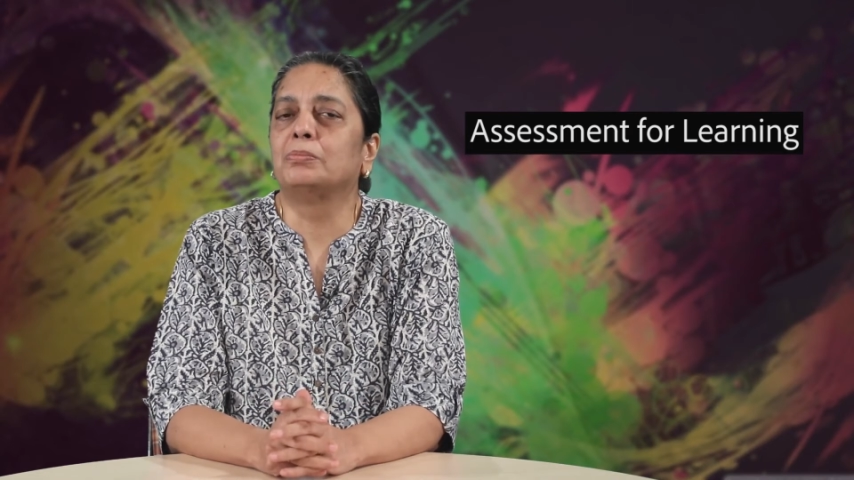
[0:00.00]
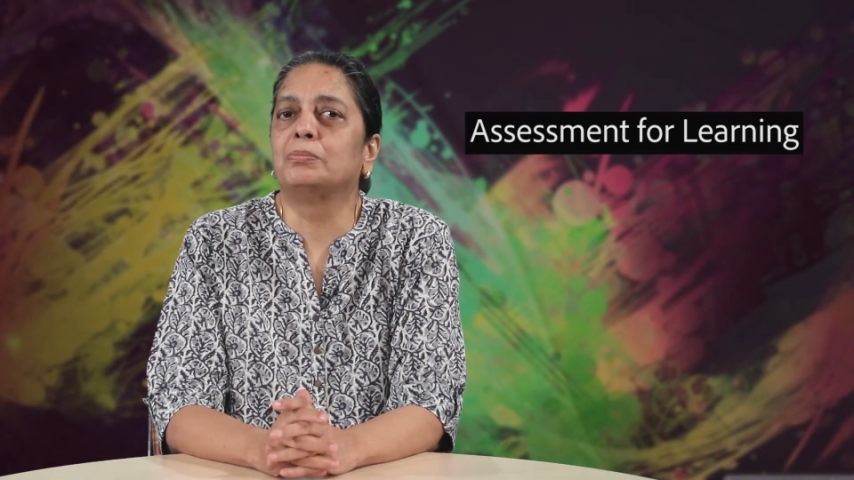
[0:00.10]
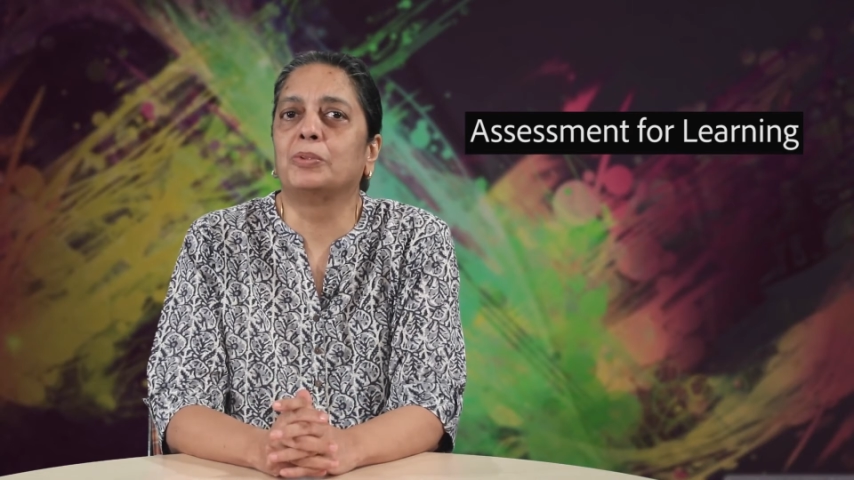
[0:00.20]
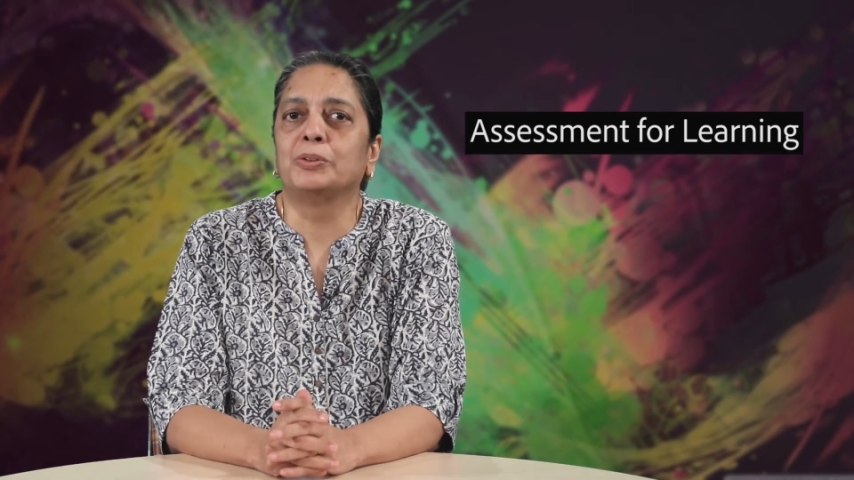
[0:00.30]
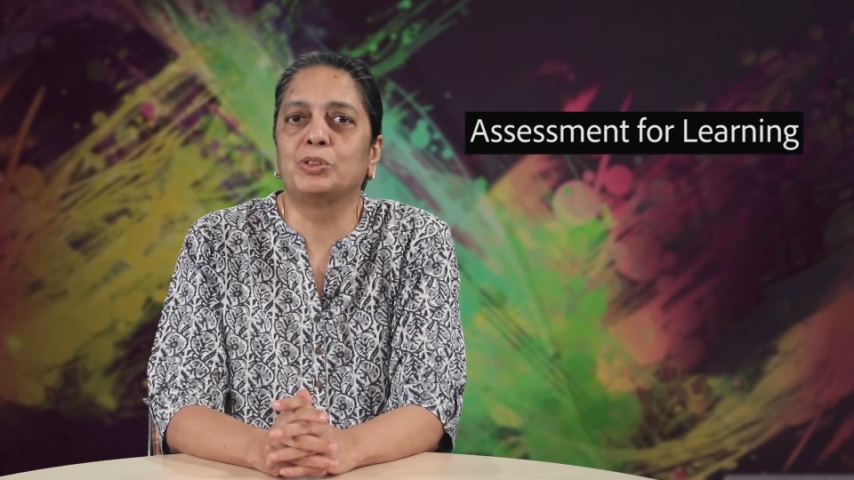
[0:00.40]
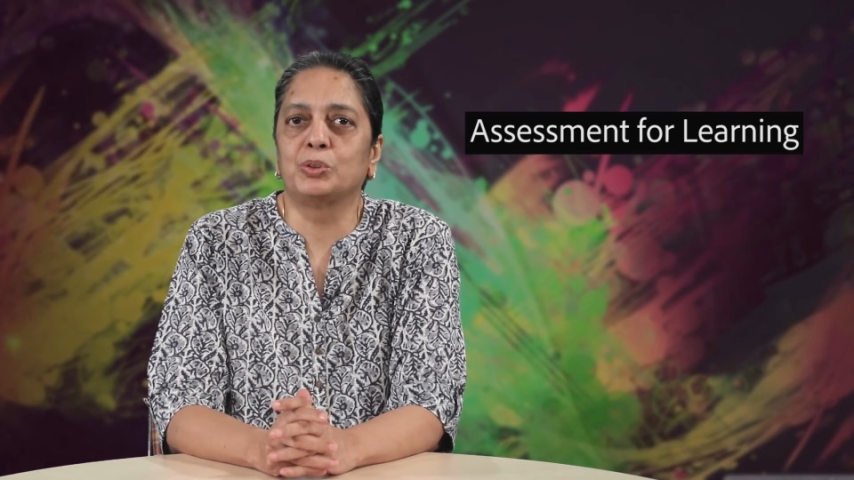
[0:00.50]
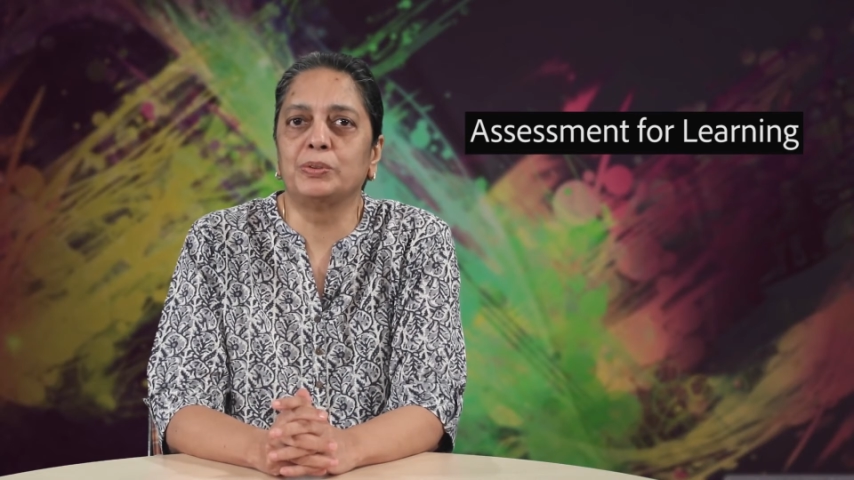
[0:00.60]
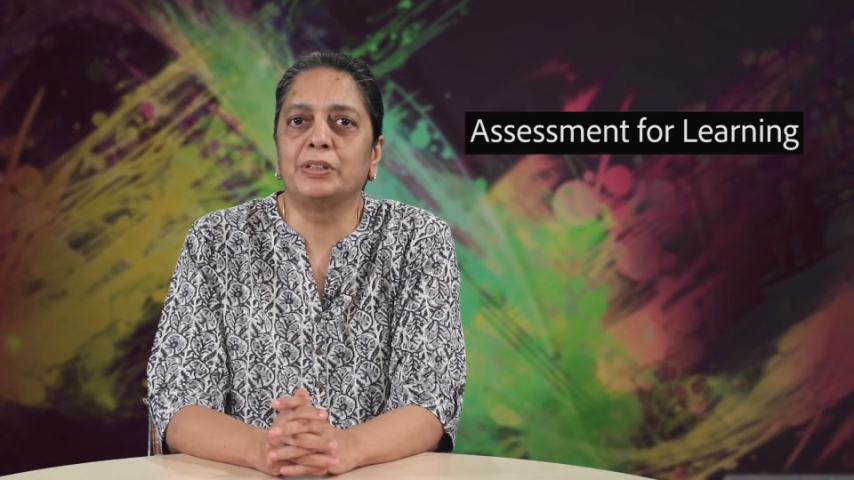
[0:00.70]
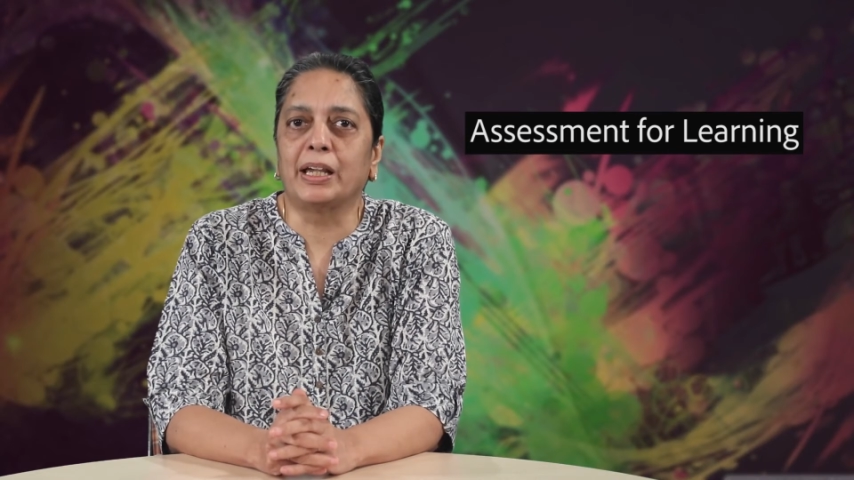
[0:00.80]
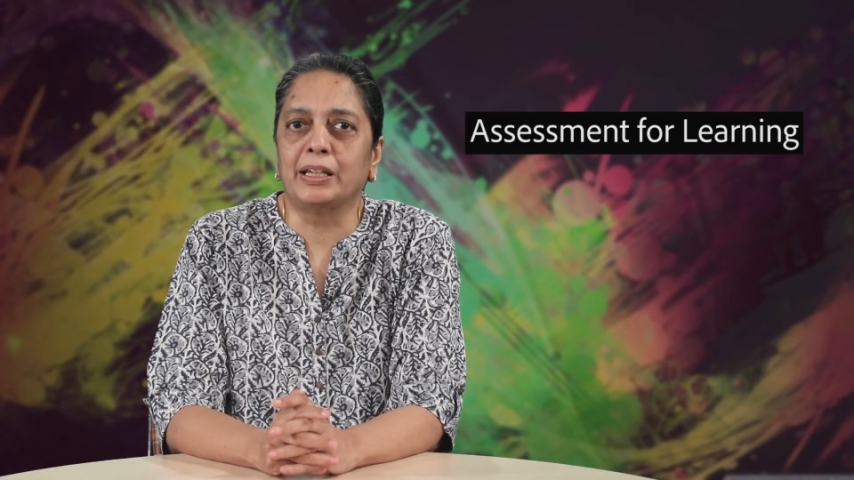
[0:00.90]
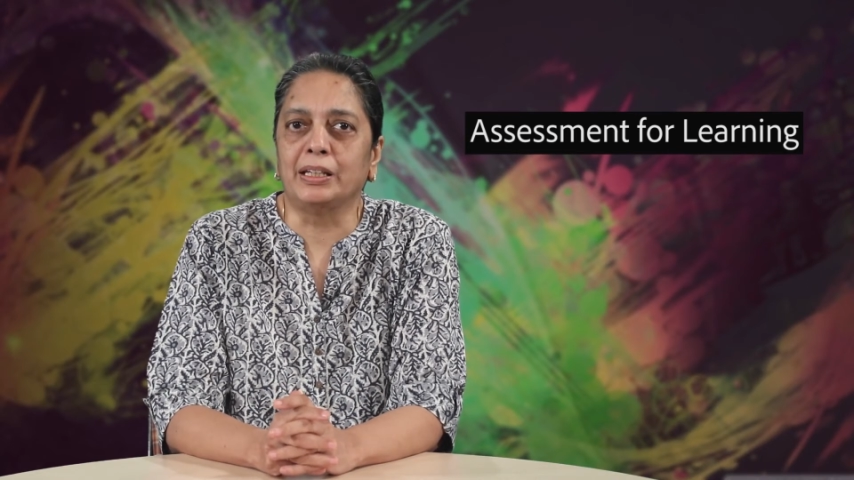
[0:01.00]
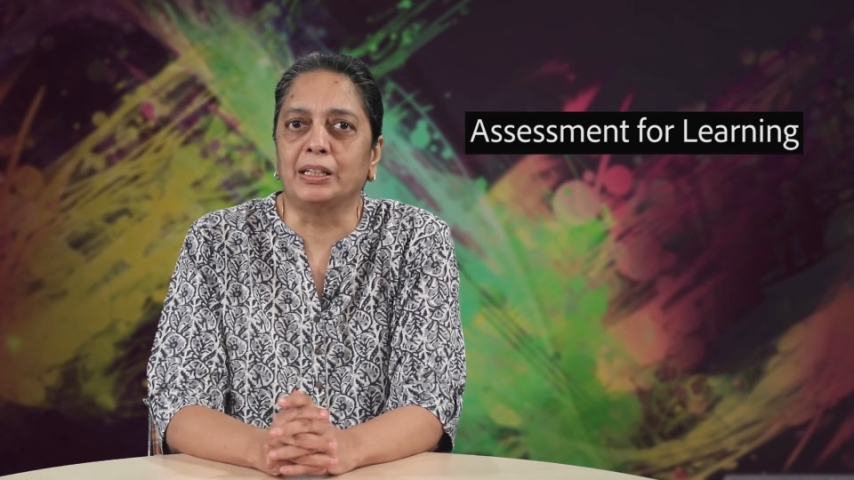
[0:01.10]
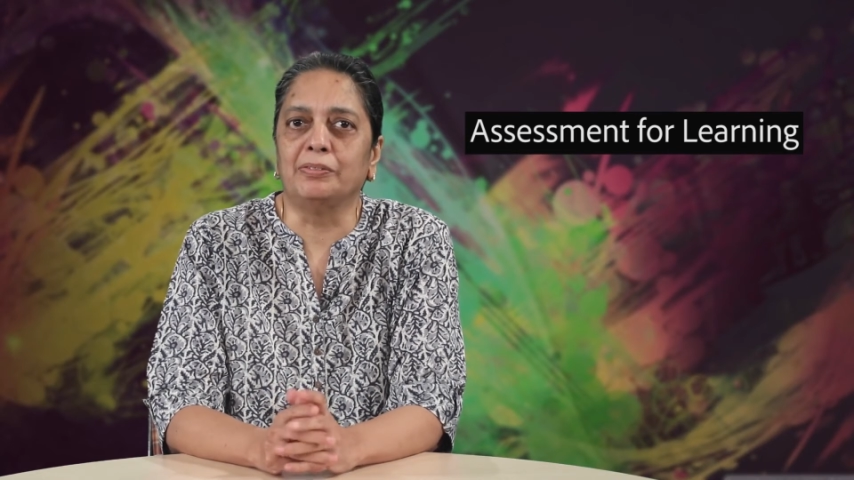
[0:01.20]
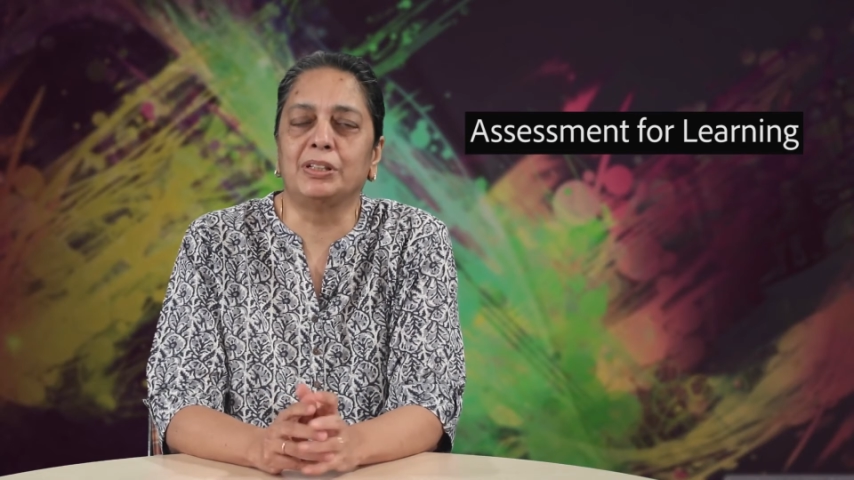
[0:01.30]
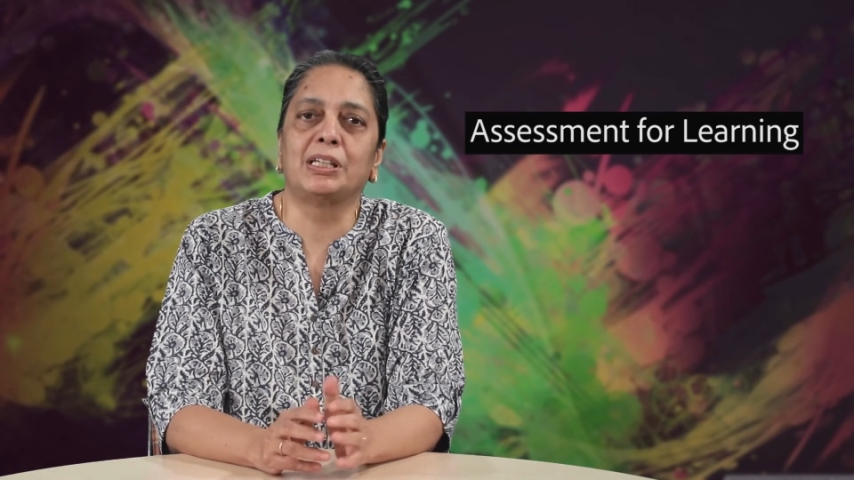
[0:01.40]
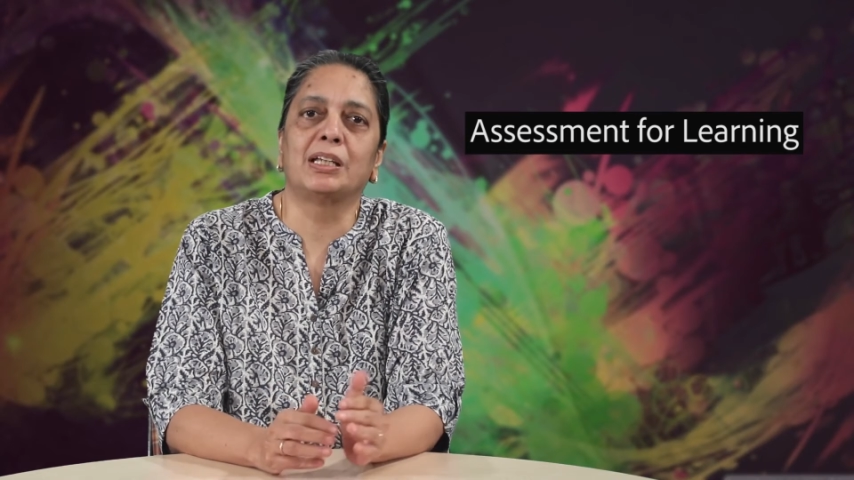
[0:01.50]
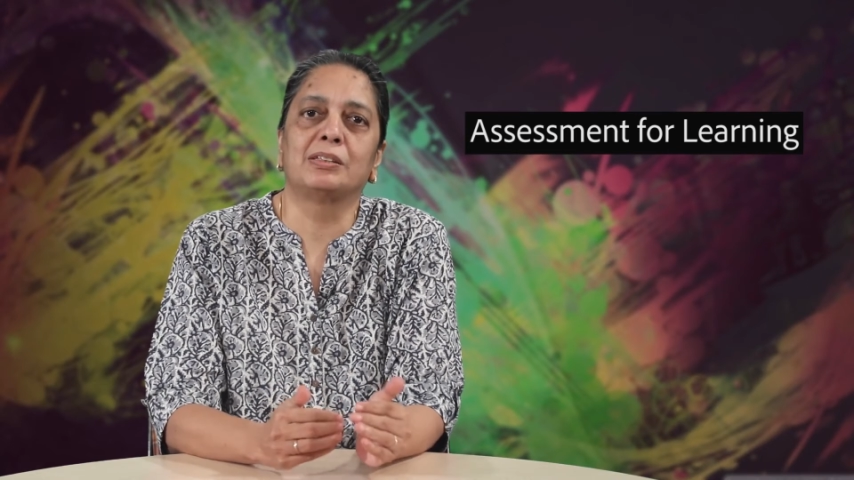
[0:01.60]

monsoon diary, which